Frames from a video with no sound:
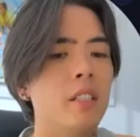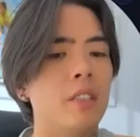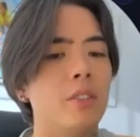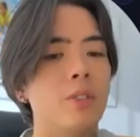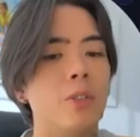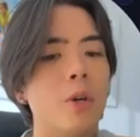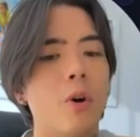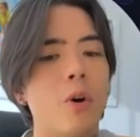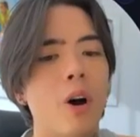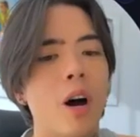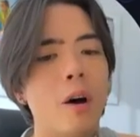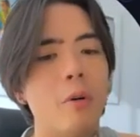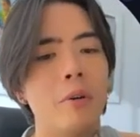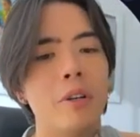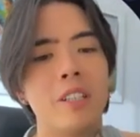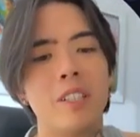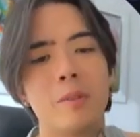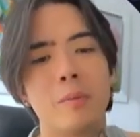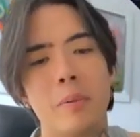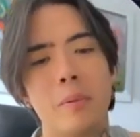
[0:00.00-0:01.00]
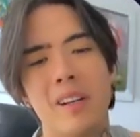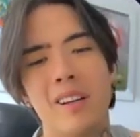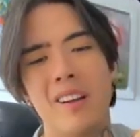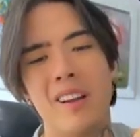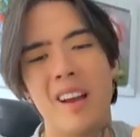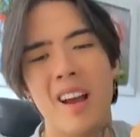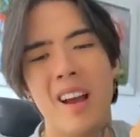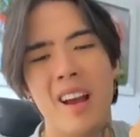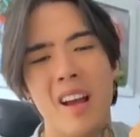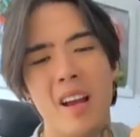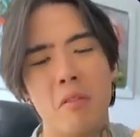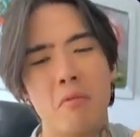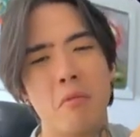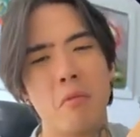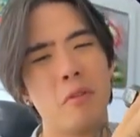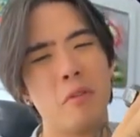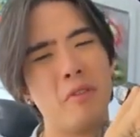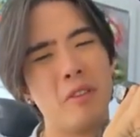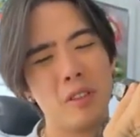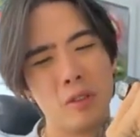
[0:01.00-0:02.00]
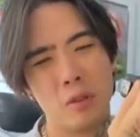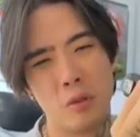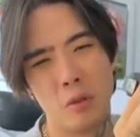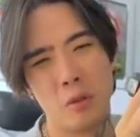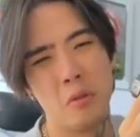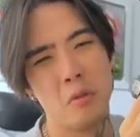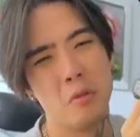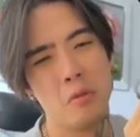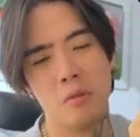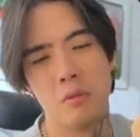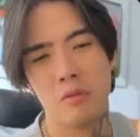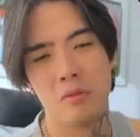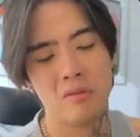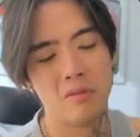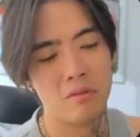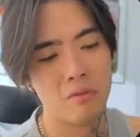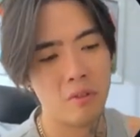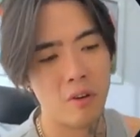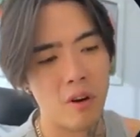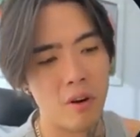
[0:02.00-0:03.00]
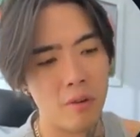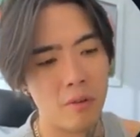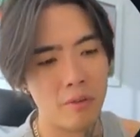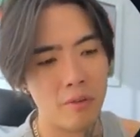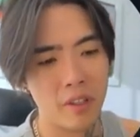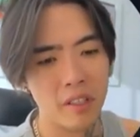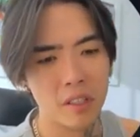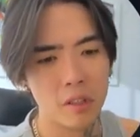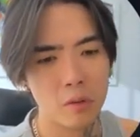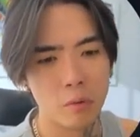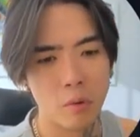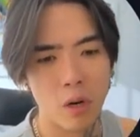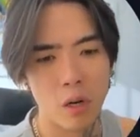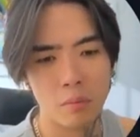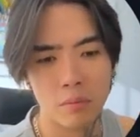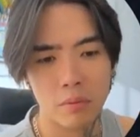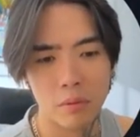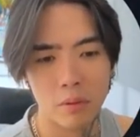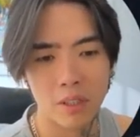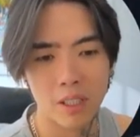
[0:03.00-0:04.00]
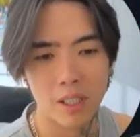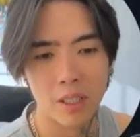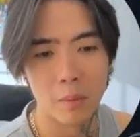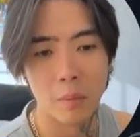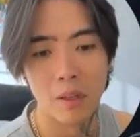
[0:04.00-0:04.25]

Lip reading: So I will explain everything to you for face swap, okay?